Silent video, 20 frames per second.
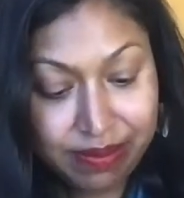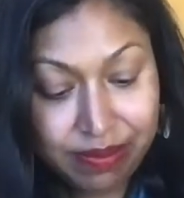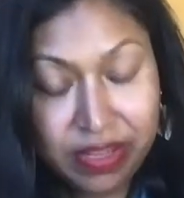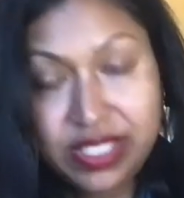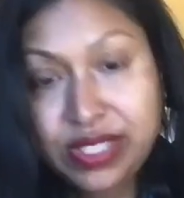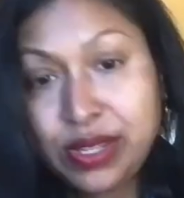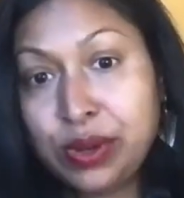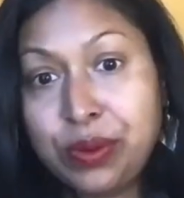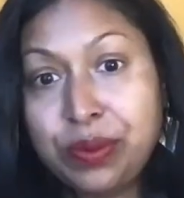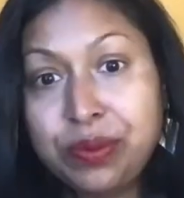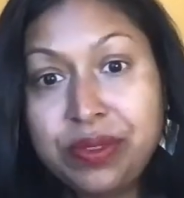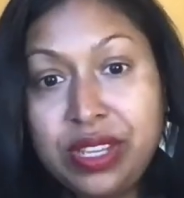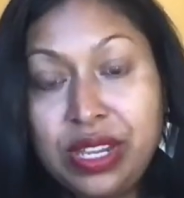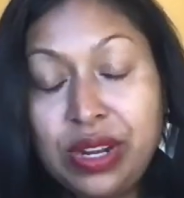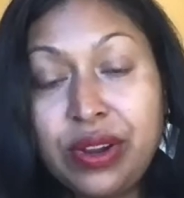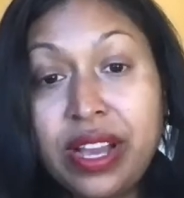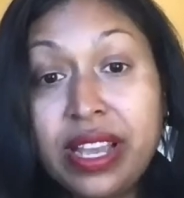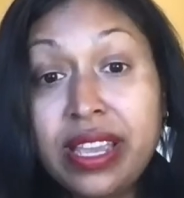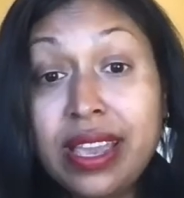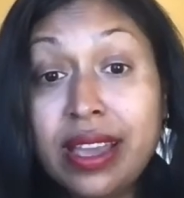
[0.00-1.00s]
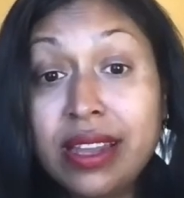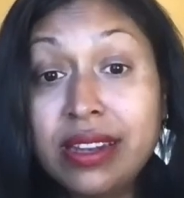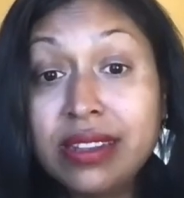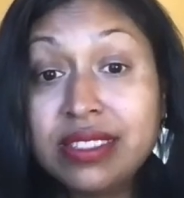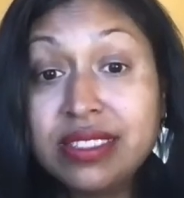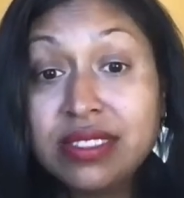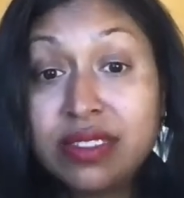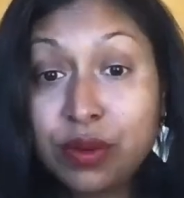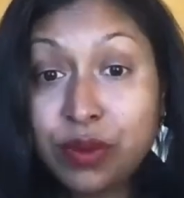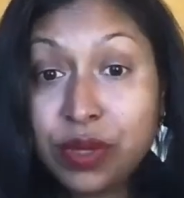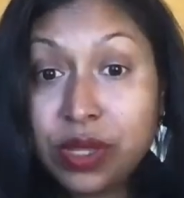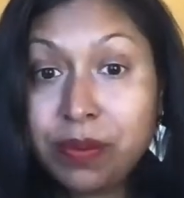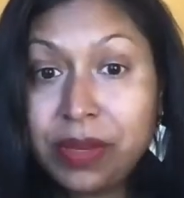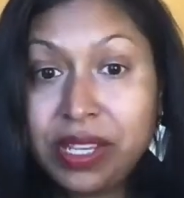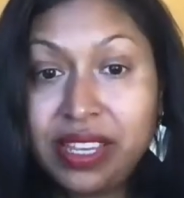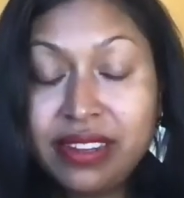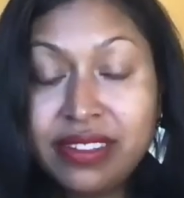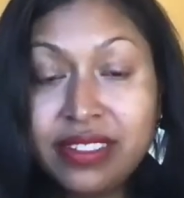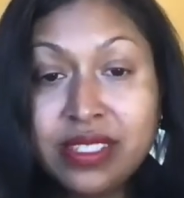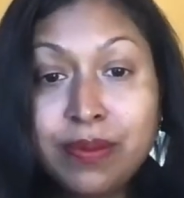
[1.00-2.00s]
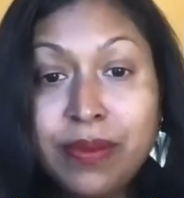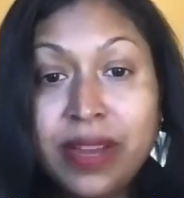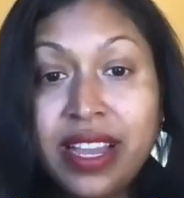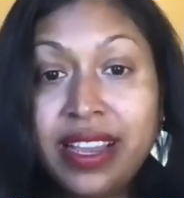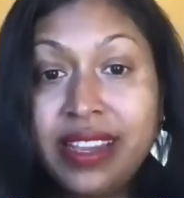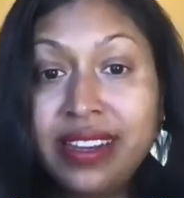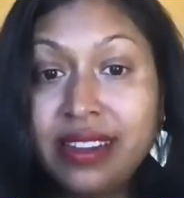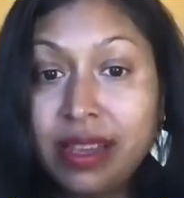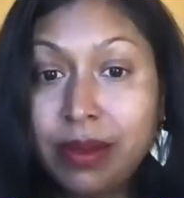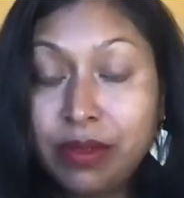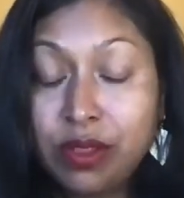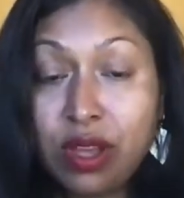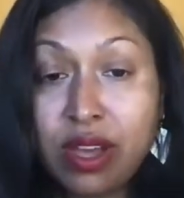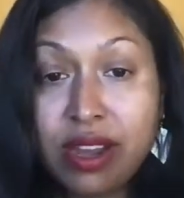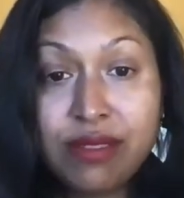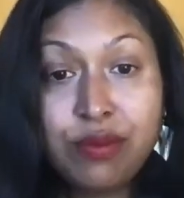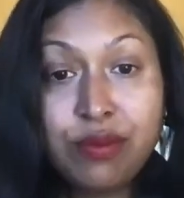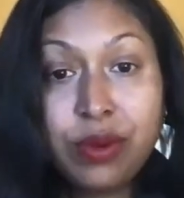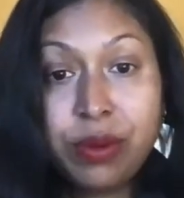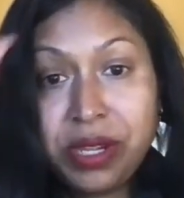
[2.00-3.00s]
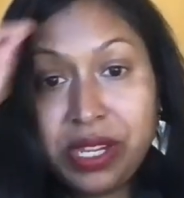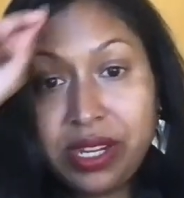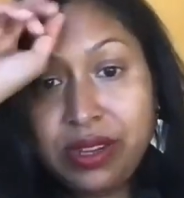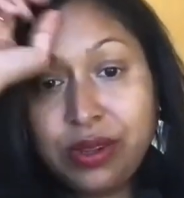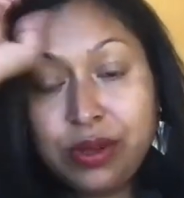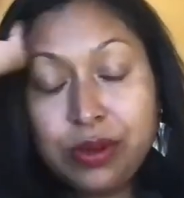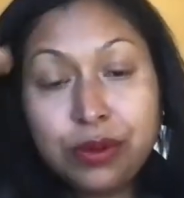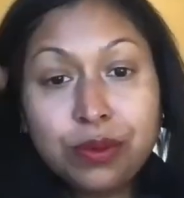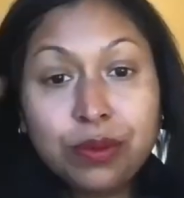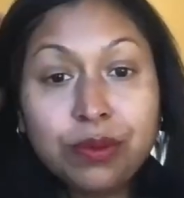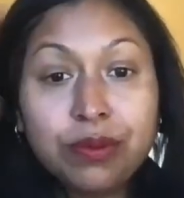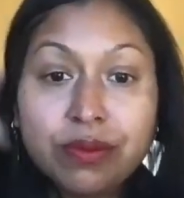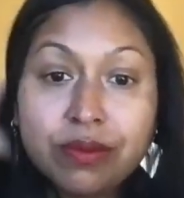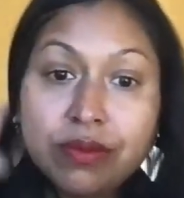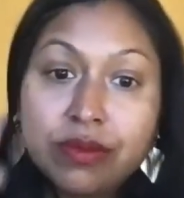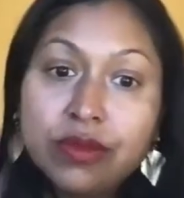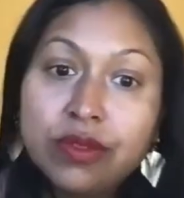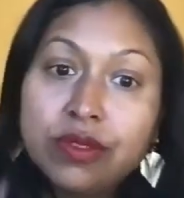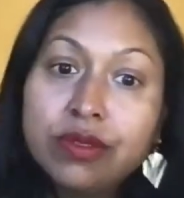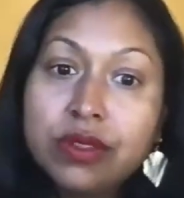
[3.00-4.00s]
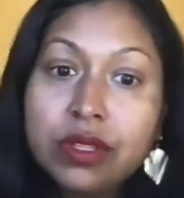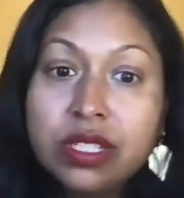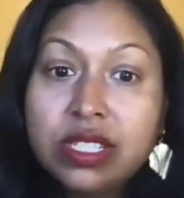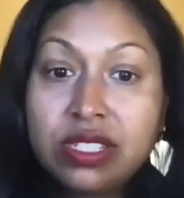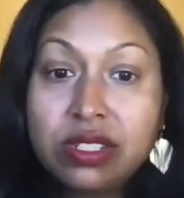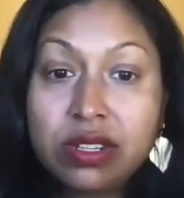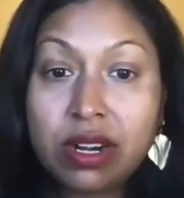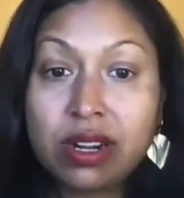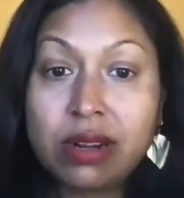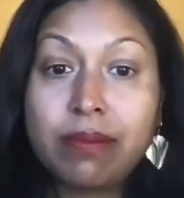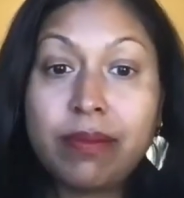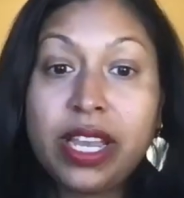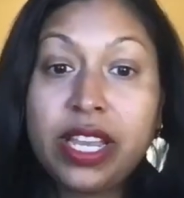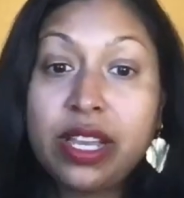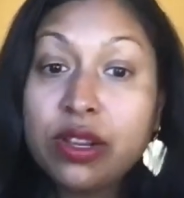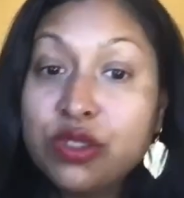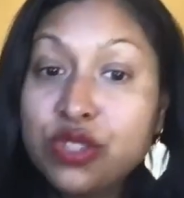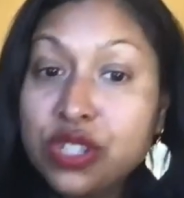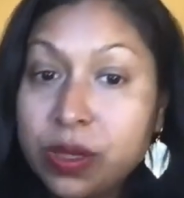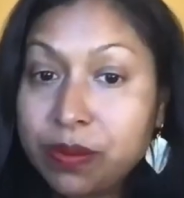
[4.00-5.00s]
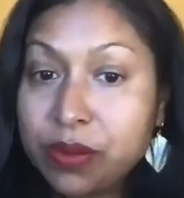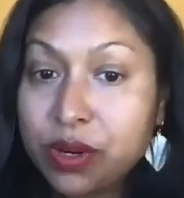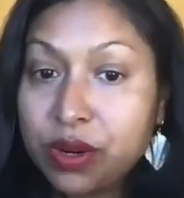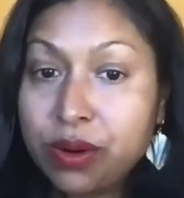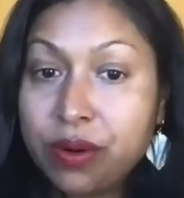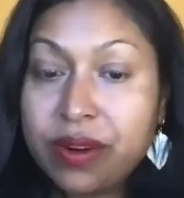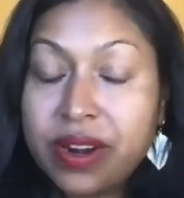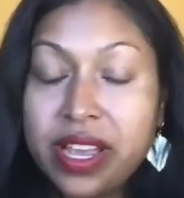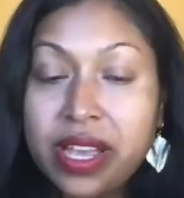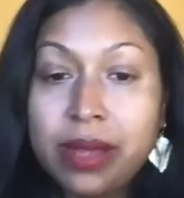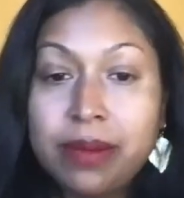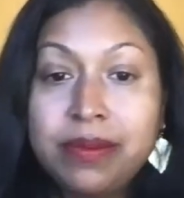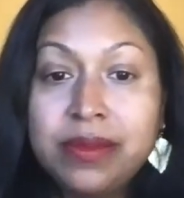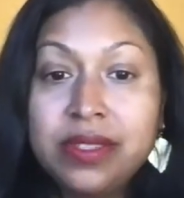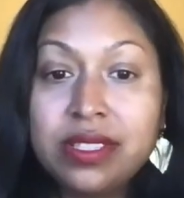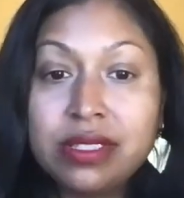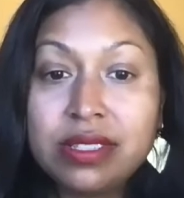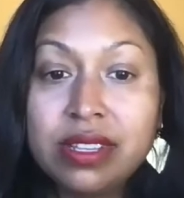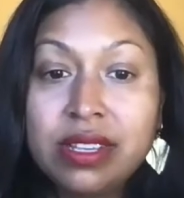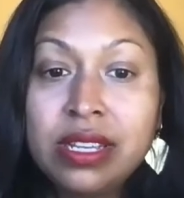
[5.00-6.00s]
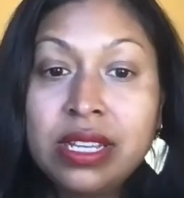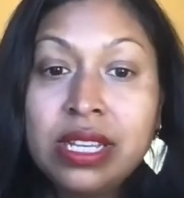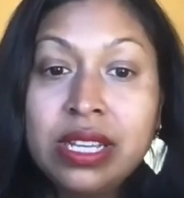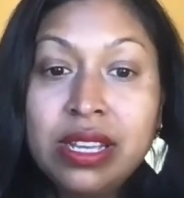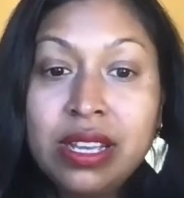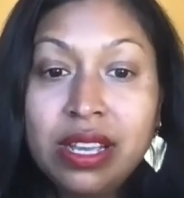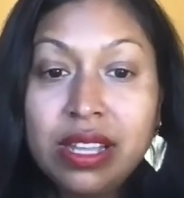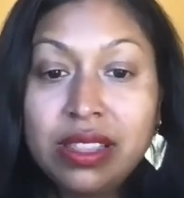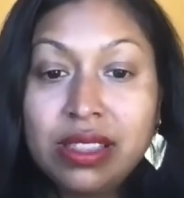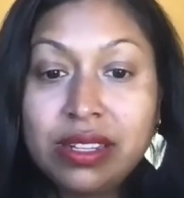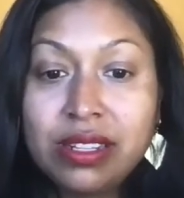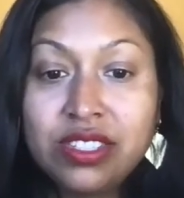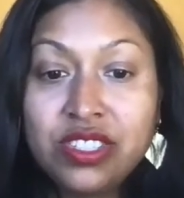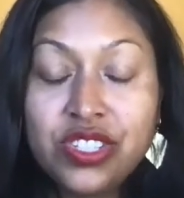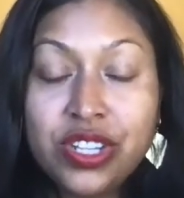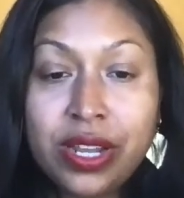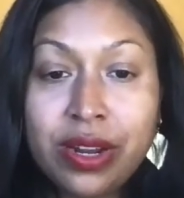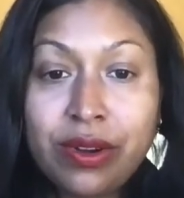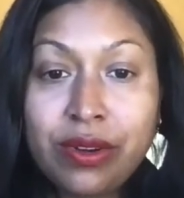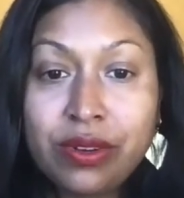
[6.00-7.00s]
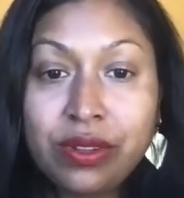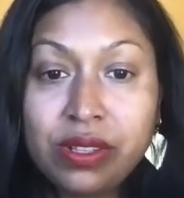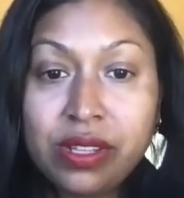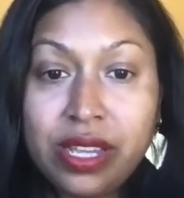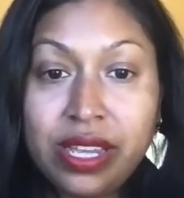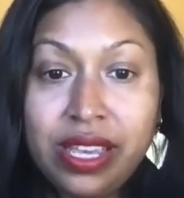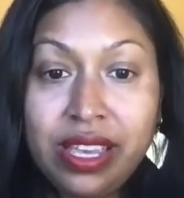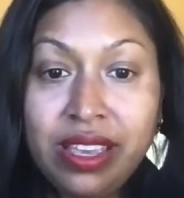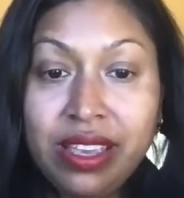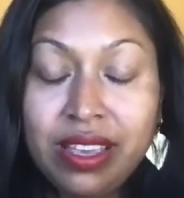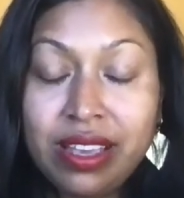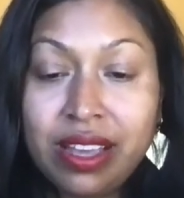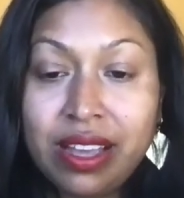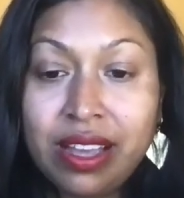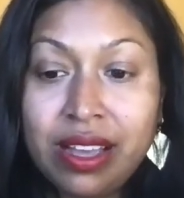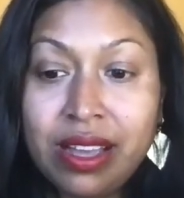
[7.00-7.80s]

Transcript: So, you know, again, start with a beginner's mind. A lot of women who start my coaching programs, they're generally